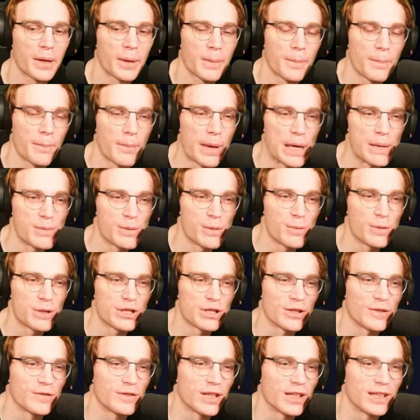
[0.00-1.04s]
Maybe we
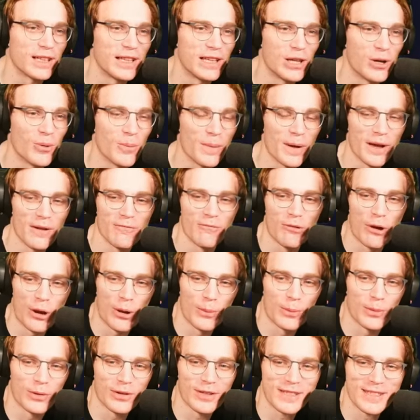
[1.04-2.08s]
should have done a little bit of
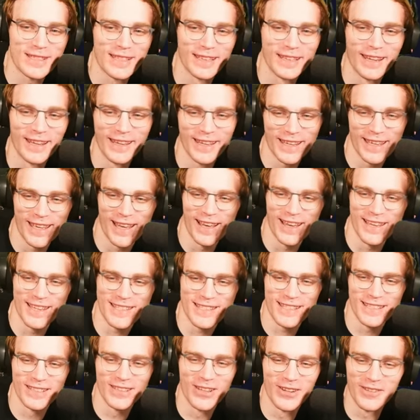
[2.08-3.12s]
Roblox tonight, guys,
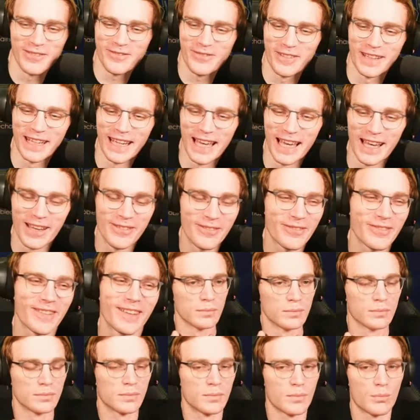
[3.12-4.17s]
and not for now.
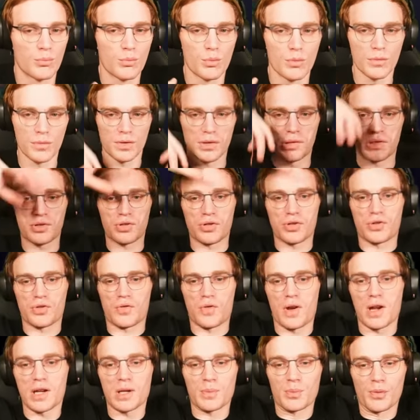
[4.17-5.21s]

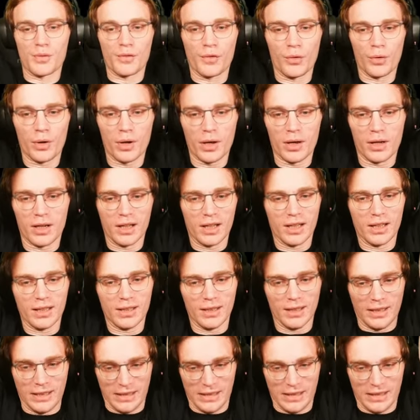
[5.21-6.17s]
Stretch before going in.